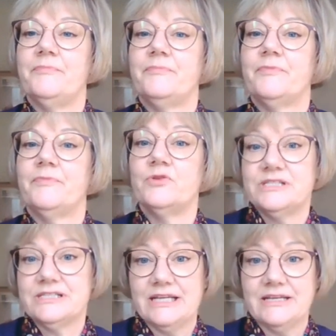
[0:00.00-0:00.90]

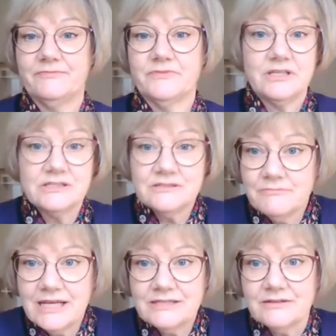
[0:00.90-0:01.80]
honestly. It doesn't
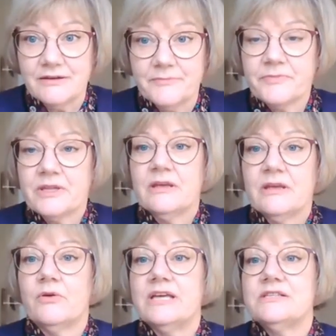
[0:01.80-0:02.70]
matter.
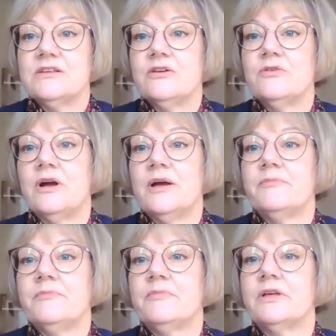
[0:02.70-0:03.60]
Okay, so I'm
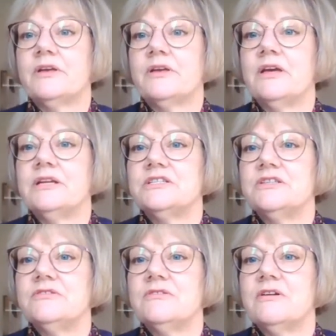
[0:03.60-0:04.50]
going
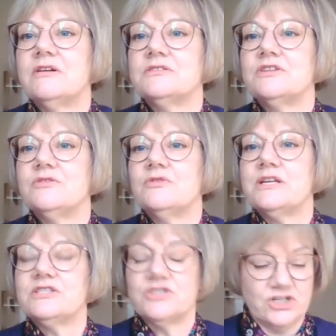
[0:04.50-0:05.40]
to ask you a
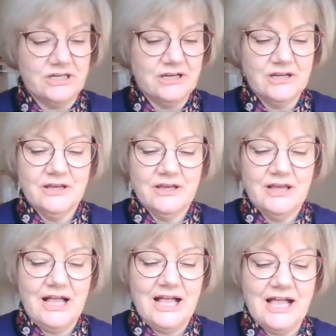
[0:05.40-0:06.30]
question
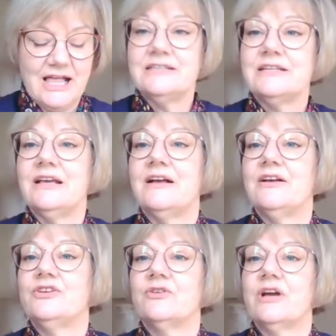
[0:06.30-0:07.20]
and
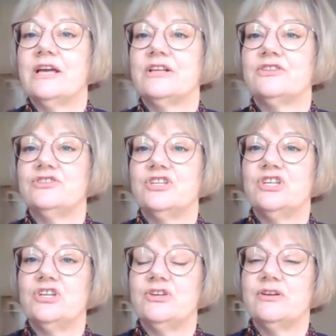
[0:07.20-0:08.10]
you're going
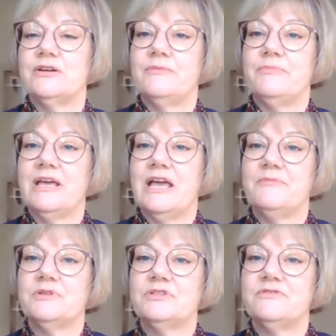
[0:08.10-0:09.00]
to be able
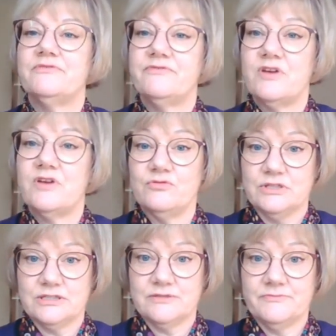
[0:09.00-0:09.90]
to vote
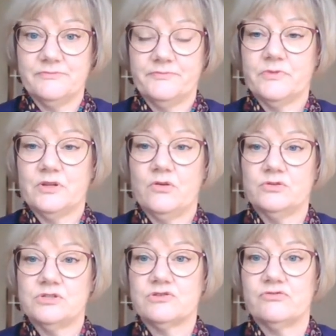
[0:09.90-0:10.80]
on
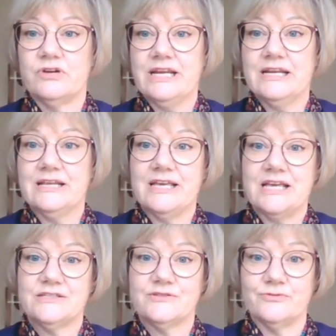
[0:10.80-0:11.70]
screen,
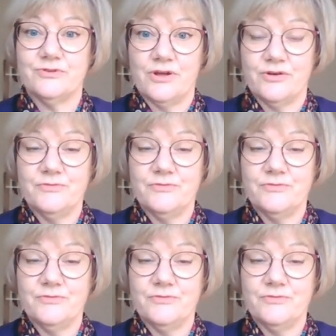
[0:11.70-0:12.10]
yes or no.